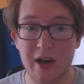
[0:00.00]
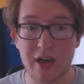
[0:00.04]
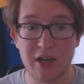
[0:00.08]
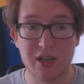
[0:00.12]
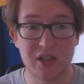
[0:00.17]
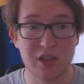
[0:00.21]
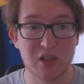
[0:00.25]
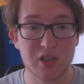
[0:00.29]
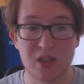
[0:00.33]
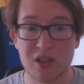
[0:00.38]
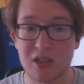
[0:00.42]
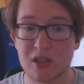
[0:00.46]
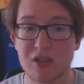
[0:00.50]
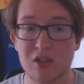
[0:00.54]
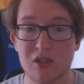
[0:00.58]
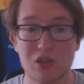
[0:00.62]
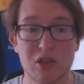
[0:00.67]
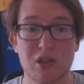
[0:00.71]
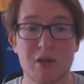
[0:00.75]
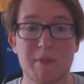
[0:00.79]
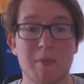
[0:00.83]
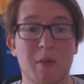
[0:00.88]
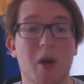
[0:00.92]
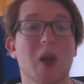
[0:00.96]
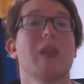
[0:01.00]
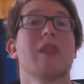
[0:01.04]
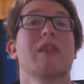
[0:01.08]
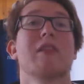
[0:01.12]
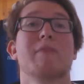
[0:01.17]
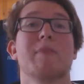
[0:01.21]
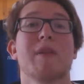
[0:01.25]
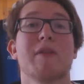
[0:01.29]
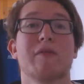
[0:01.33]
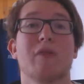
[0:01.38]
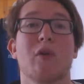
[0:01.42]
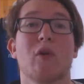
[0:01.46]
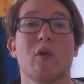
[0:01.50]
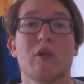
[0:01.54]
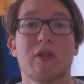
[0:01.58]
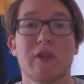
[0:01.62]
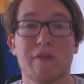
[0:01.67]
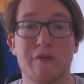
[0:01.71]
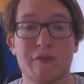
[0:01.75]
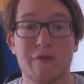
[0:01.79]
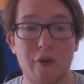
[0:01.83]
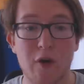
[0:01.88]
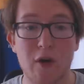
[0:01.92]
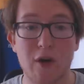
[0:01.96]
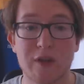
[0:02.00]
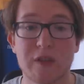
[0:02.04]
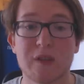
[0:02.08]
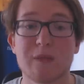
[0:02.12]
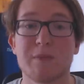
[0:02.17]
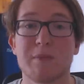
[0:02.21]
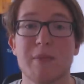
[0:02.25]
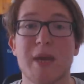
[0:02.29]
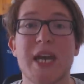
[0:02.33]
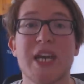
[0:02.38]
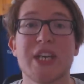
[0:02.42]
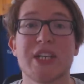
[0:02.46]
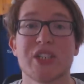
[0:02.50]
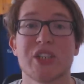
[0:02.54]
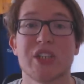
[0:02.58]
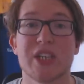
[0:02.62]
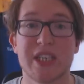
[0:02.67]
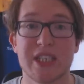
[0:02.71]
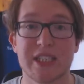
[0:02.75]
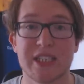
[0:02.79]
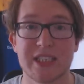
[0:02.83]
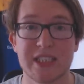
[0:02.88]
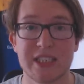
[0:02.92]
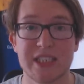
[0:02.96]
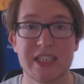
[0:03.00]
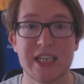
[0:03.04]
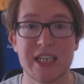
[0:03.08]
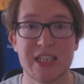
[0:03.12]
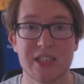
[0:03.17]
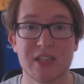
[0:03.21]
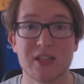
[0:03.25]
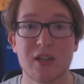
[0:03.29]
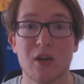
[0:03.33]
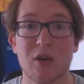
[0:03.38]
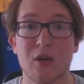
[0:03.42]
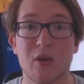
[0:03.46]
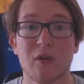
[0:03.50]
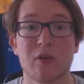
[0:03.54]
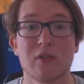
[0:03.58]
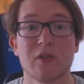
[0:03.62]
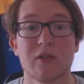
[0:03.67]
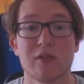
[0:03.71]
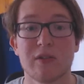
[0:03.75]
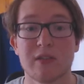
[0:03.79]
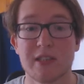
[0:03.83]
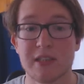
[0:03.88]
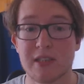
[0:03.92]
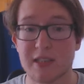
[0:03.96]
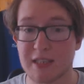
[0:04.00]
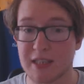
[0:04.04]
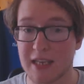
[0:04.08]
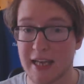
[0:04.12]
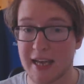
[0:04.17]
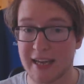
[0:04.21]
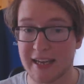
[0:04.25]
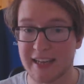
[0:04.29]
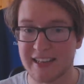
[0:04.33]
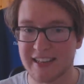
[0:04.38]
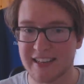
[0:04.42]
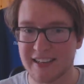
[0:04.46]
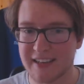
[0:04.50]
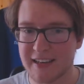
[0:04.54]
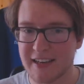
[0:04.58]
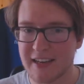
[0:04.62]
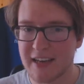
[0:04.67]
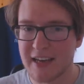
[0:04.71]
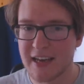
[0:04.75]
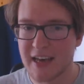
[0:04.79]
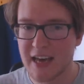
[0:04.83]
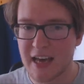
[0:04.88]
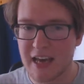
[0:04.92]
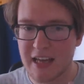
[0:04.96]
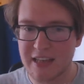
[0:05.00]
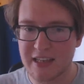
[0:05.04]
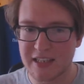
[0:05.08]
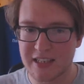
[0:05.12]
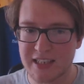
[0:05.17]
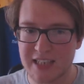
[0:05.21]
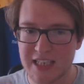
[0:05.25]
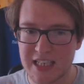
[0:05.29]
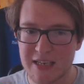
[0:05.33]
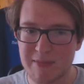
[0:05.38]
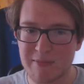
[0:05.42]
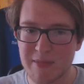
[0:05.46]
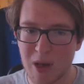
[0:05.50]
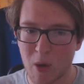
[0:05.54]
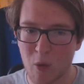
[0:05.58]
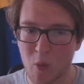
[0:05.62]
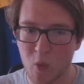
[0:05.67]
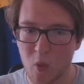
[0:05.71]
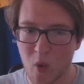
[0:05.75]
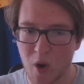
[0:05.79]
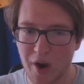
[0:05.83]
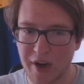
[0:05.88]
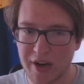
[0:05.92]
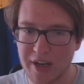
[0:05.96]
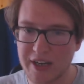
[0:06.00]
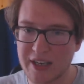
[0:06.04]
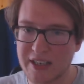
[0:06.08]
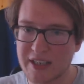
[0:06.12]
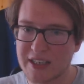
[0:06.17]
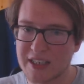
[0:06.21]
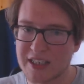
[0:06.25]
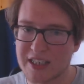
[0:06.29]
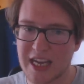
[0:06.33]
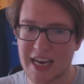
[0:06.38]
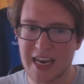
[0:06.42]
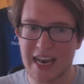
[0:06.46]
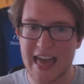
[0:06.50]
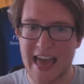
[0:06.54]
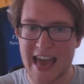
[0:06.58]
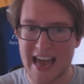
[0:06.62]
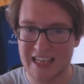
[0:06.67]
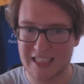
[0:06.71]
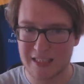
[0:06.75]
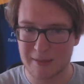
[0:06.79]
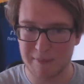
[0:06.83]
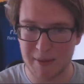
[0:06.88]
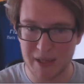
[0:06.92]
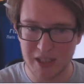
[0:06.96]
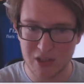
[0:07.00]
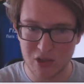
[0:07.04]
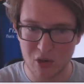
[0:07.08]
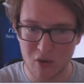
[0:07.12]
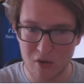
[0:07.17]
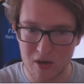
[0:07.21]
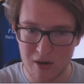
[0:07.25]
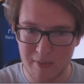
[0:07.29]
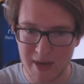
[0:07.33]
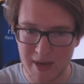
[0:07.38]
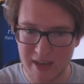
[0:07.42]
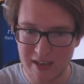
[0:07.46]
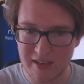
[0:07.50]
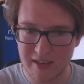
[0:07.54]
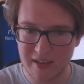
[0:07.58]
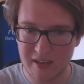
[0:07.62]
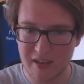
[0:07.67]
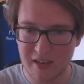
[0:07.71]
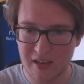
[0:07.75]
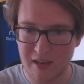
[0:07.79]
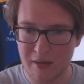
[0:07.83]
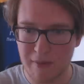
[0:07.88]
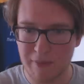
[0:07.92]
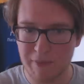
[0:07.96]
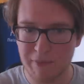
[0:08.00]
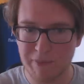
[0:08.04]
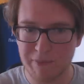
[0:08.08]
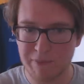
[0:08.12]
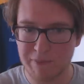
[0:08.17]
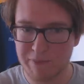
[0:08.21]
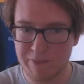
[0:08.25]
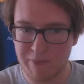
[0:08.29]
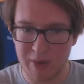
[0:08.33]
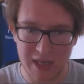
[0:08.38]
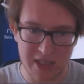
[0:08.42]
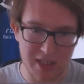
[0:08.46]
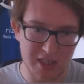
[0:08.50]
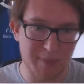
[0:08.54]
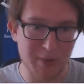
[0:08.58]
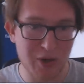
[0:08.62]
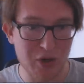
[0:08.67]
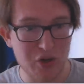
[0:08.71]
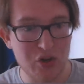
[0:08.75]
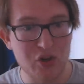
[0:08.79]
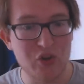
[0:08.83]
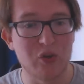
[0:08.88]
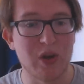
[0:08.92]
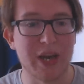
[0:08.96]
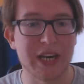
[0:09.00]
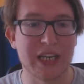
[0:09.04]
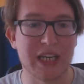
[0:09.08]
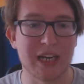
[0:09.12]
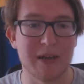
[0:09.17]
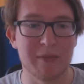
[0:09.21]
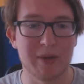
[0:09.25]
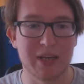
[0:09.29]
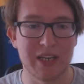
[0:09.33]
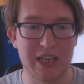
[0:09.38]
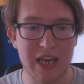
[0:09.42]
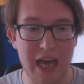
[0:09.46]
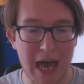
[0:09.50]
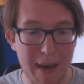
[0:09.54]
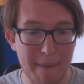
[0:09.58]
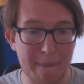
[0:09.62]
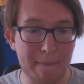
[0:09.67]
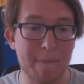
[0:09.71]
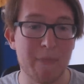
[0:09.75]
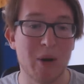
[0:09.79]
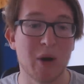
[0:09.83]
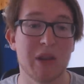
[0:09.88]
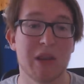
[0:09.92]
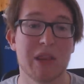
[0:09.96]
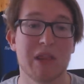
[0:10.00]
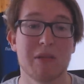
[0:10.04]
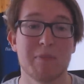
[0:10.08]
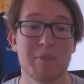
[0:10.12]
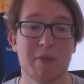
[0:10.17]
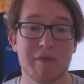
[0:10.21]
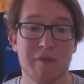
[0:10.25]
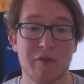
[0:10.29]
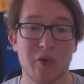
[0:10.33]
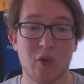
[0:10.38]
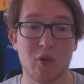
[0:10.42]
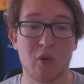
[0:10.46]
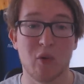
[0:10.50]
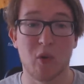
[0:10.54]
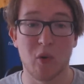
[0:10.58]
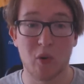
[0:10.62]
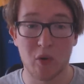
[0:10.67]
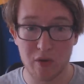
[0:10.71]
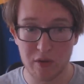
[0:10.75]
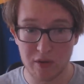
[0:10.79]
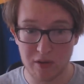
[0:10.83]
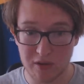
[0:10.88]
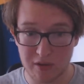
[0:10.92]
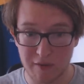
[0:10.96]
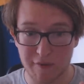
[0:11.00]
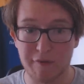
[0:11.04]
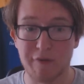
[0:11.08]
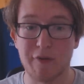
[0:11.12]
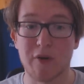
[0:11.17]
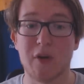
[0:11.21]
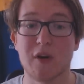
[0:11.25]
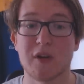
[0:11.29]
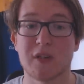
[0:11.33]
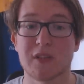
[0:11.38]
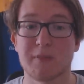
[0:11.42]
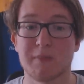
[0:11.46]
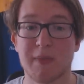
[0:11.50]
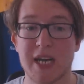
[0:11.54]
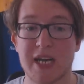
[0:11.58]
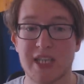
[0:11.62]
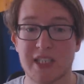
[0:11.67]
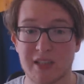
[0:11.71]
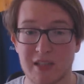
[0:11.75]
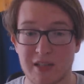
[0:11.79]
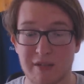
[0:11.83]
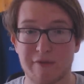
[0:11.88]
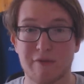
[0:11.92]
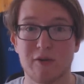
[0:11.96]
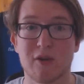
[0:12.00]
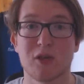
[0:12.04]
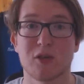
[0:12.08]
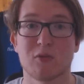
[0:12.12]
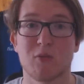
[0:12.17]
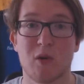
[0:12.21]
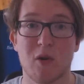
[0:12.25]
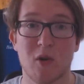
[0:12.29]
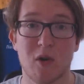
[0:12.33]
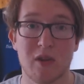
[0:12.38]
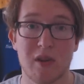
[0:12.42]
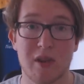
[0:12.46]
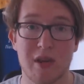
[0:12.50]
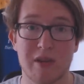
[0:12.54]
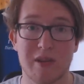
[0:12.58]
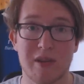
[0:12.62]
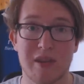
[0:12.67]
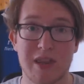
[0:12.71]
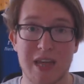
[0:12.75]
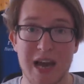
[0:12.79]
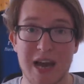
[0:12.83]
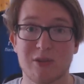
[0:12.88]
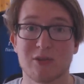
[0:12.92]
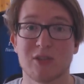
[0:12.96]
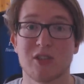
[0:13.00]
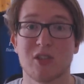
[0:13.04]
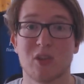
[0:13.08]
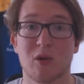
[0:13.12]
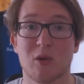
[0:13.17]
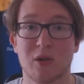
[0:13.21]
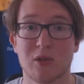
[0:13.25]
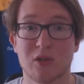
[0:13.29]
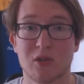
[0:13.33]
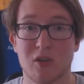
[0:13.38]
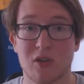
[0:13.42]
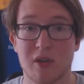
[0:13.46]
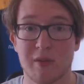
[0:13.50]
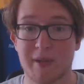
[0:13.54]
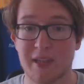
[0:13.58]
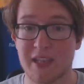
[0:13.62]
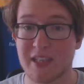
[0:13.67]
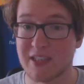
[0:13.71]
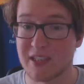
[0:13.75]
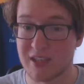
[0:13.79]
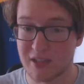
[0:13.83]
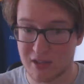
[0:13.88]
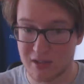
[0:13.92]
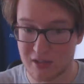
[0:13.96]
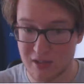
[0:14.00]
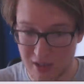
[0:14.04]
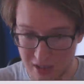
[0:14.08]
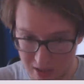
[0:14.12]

just a month before the first major in CSGO. So this is like the team that won the last big tournament picks up a new in-game leader a month before the first major, the first $100,000 tournament. This is